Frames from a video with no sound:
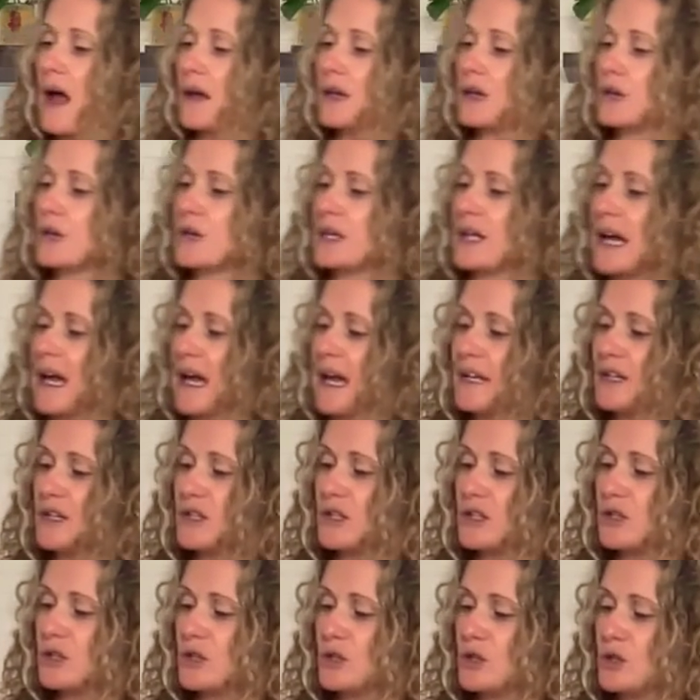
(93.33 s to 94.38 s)
you're gonna
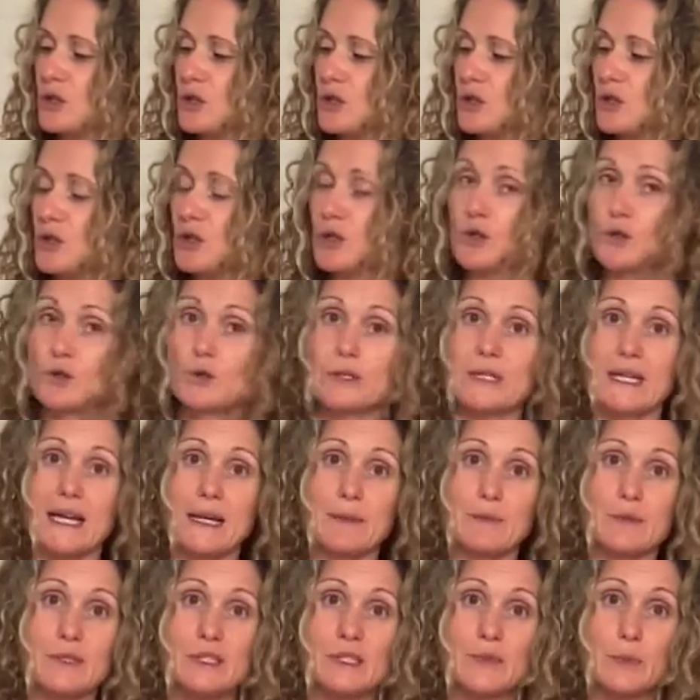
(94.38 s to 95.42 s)
add two
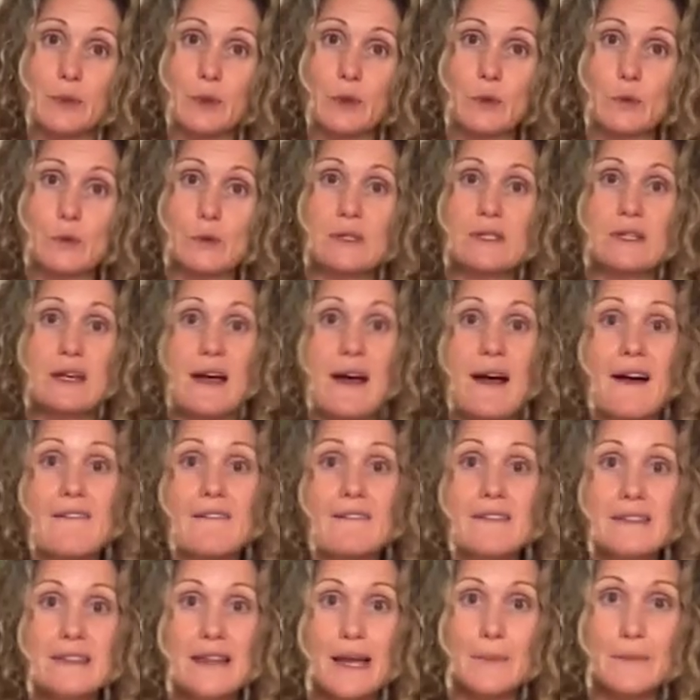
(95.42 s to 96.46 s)
tablespoons
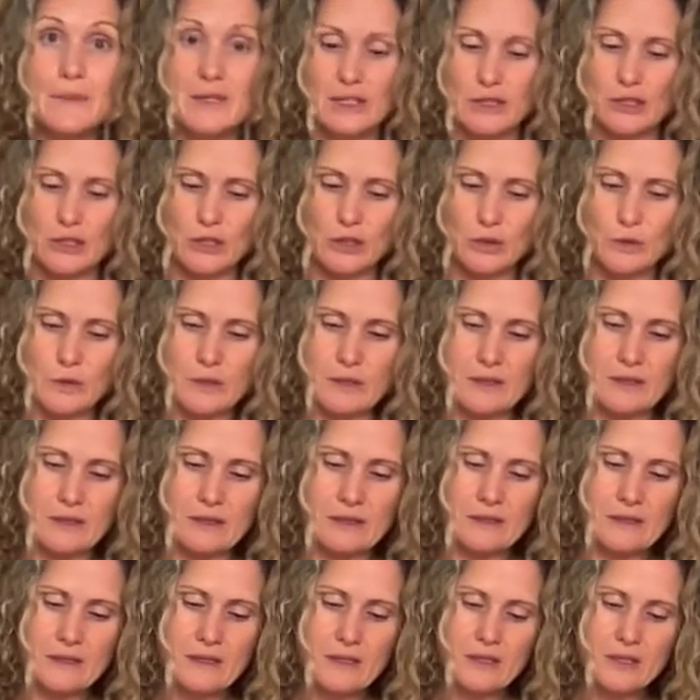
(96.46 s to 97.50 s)
of lemon juice,
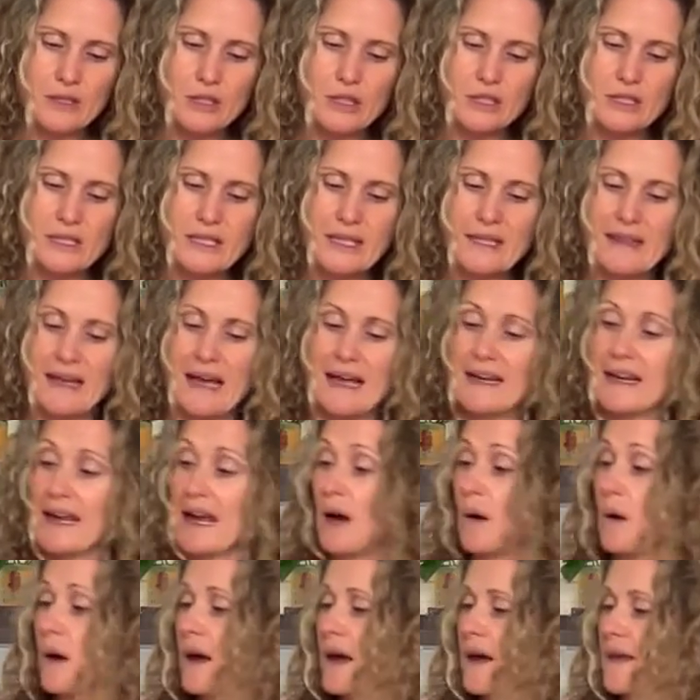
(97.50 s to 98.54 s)
just like that.
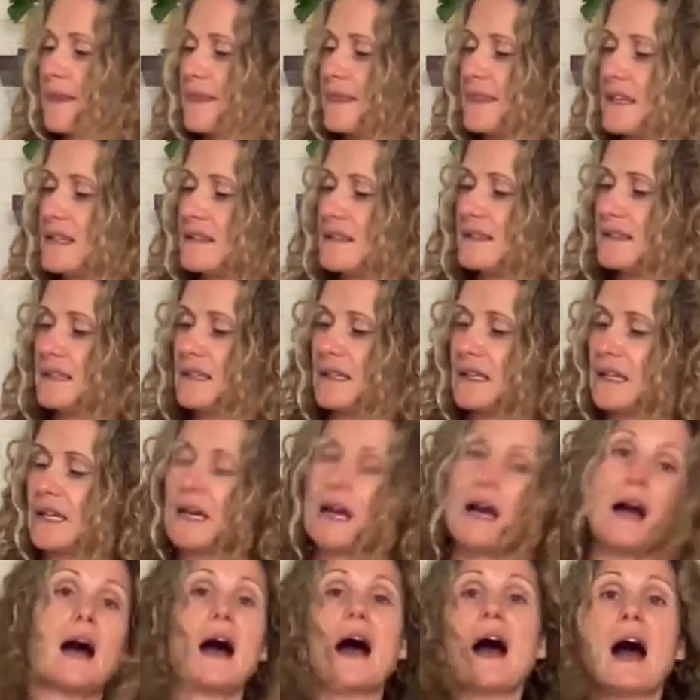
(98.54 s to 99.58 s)
Now, this
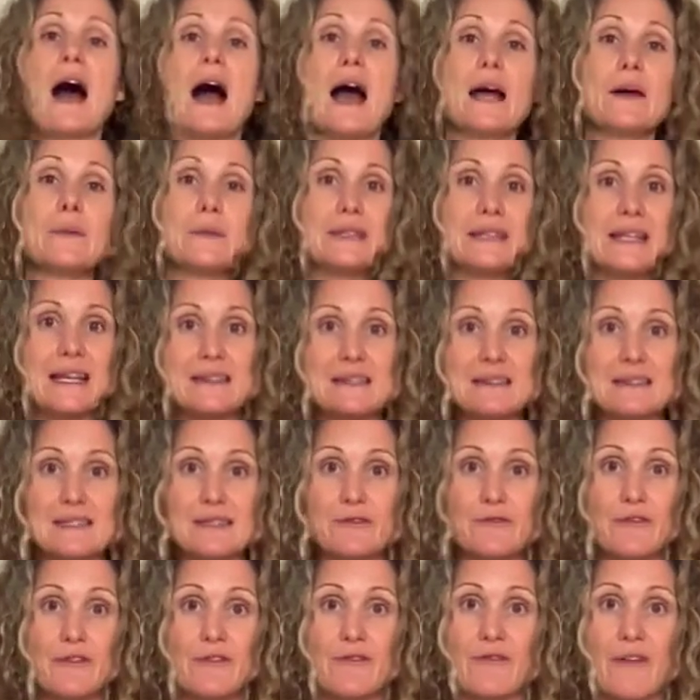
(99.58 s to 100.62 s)
I would let
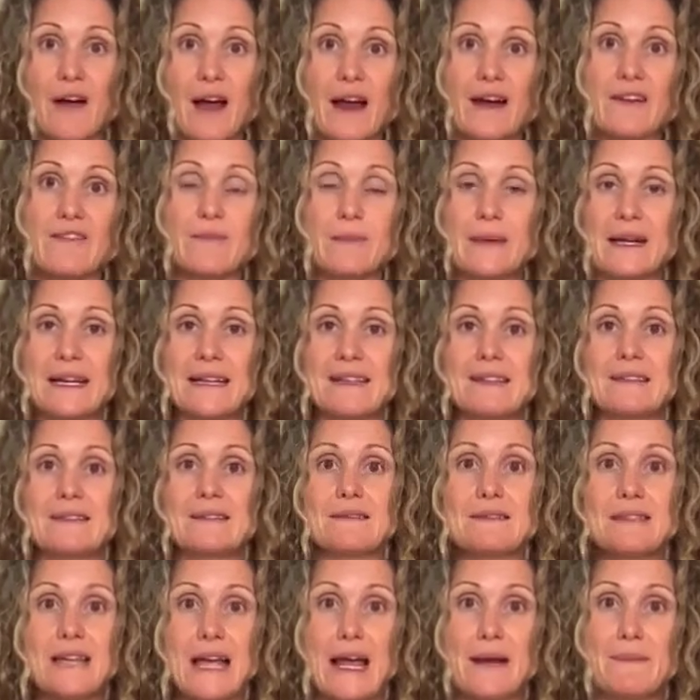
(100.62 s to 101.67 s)
sit for five
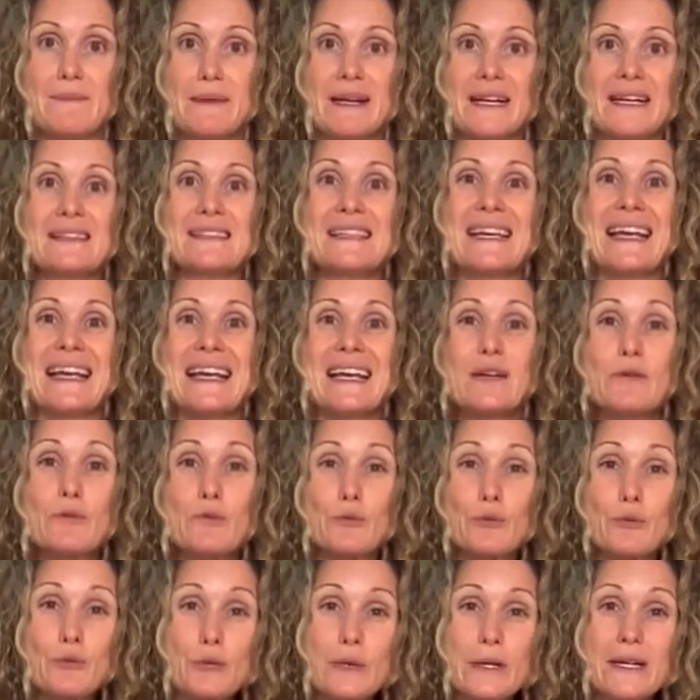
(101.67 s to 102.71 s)
minutes, 10 minutes. It
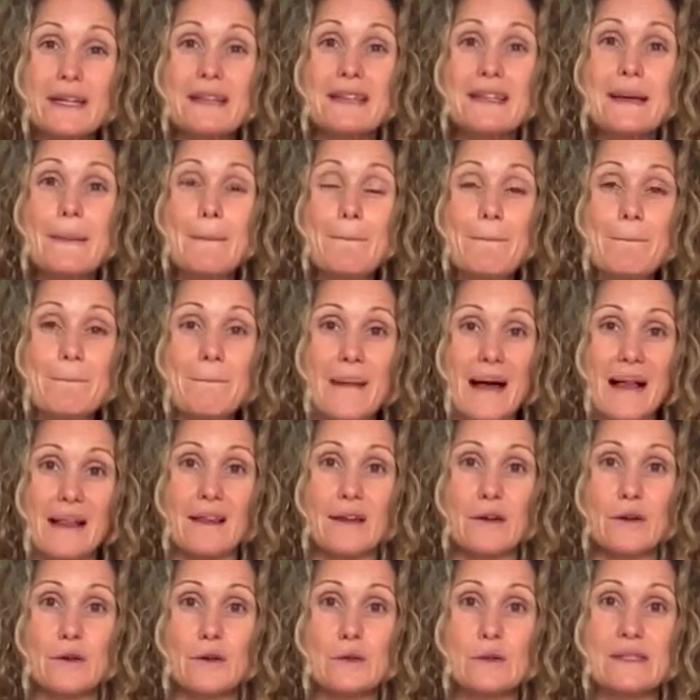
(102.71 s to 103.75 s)
really
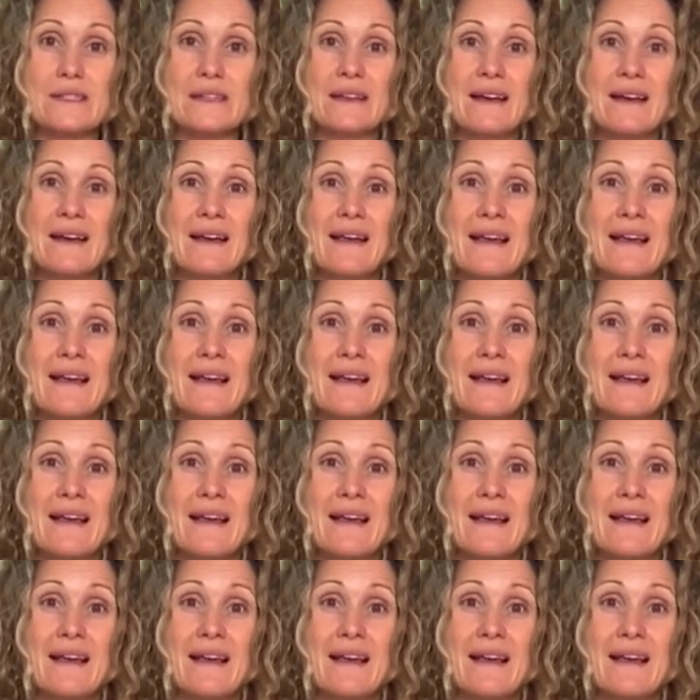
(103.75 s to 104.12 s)
mellows